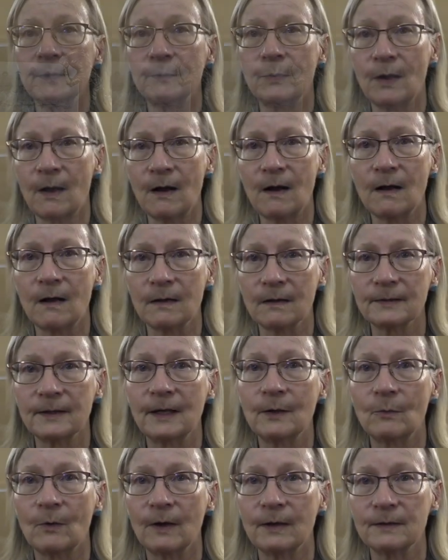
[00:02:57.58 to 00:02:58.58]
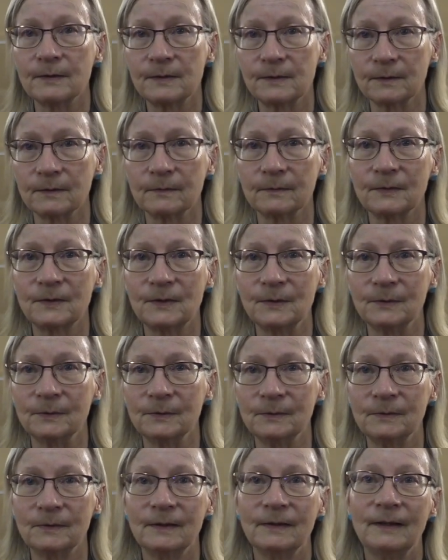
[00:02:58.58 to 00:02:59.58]
ball. They wanted
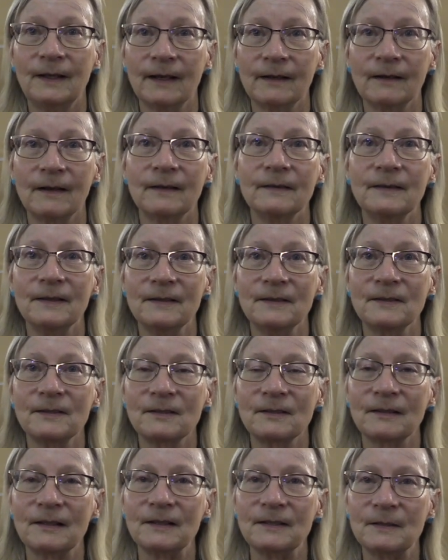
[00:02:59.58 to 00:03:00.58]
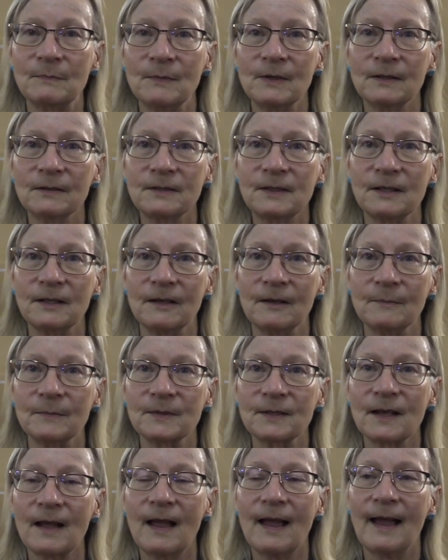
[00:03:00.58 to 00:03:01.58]
to get on these mill
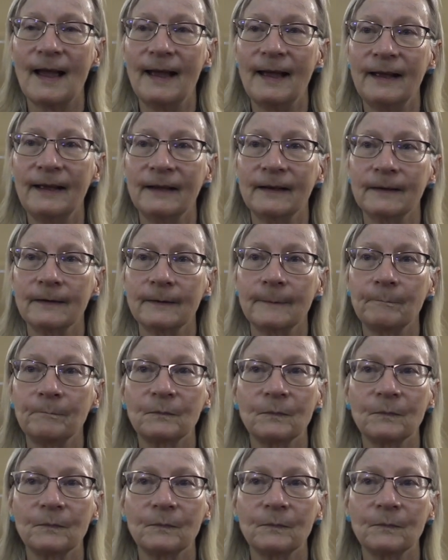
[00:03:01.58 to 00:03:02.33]
teams, and